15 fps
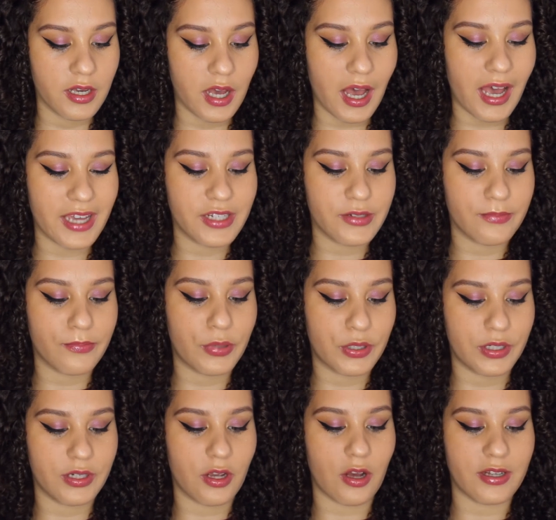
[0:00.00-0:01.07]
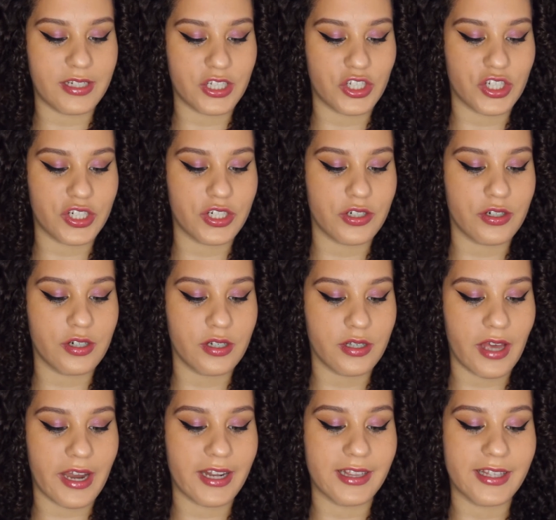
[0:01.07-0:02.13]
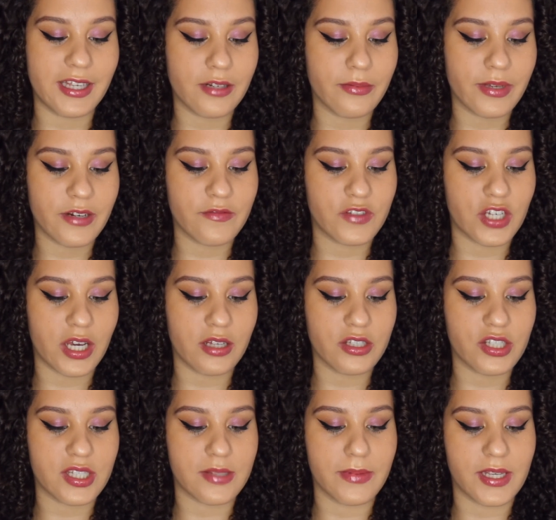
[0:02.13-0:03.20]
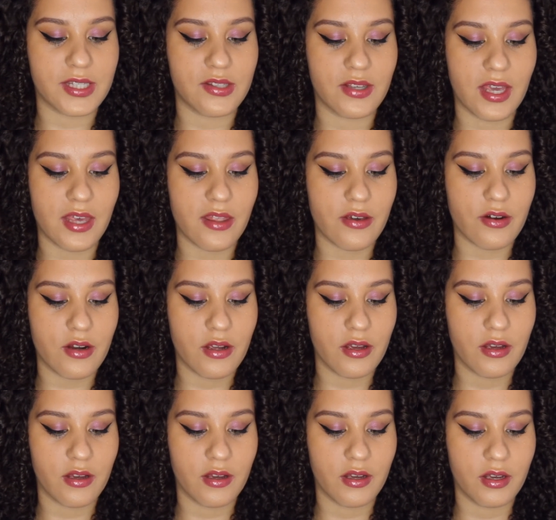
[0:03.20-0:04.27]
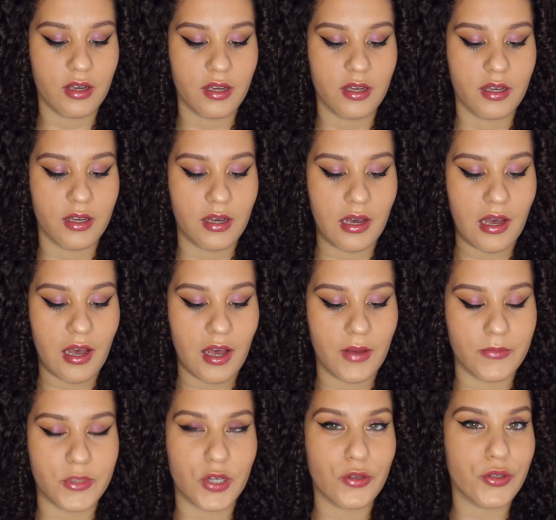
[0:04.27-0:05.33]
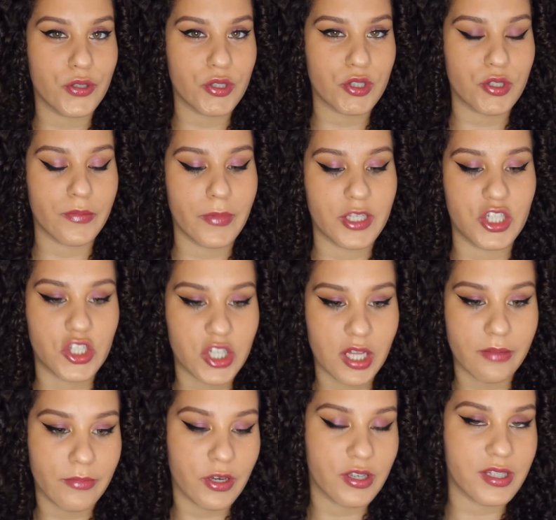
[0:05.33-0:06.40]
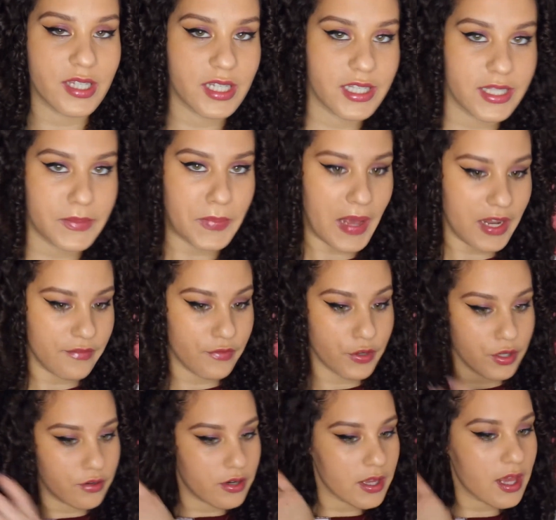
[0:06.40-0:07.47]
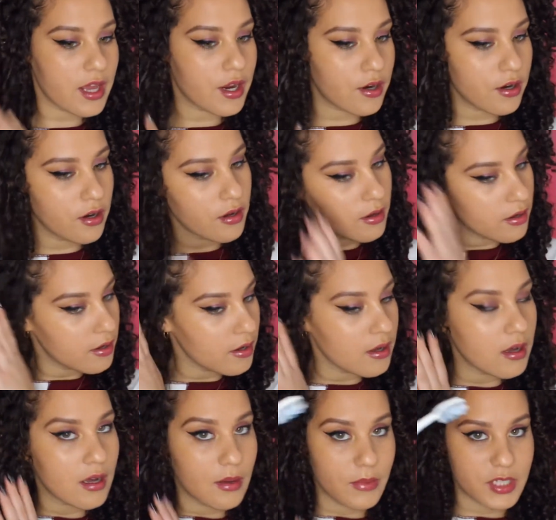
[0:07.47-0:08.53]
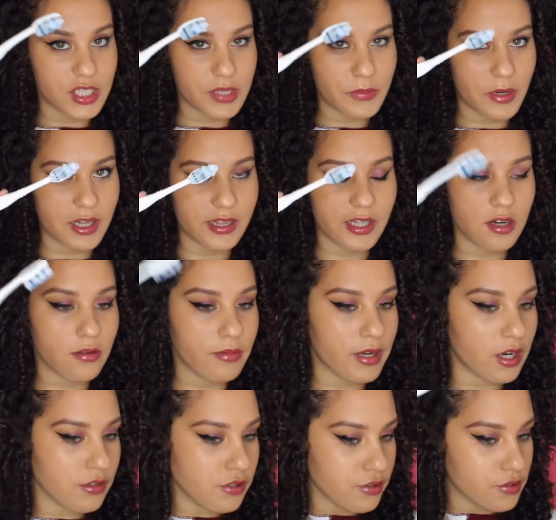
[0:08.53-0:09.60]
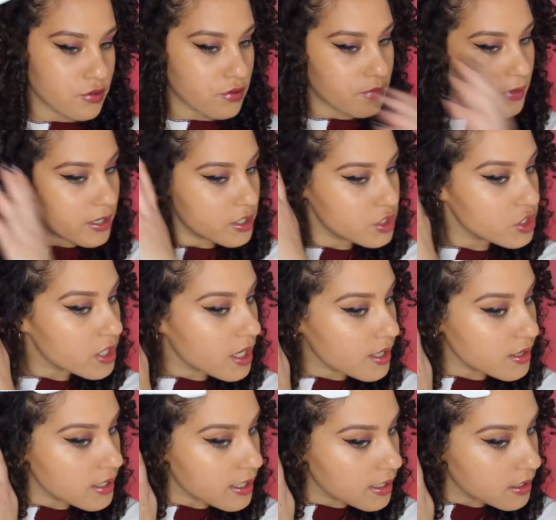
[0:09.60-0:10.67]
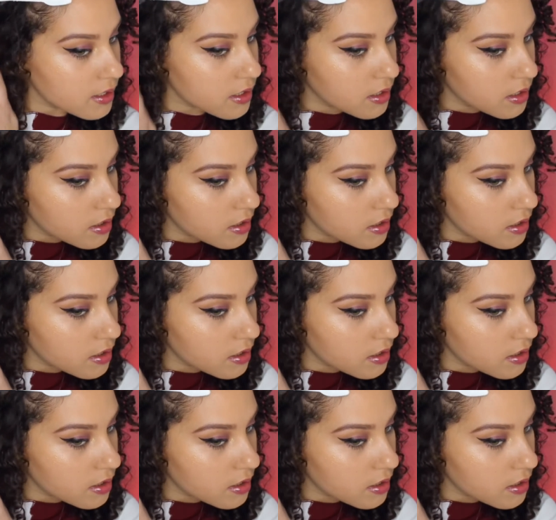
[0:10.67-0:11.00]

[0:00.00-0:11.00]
I put conditioner and a little bit of gel just mixed together. Don't use too much gel because it is bad for your hair. Just put a little bit on your toothbrush and then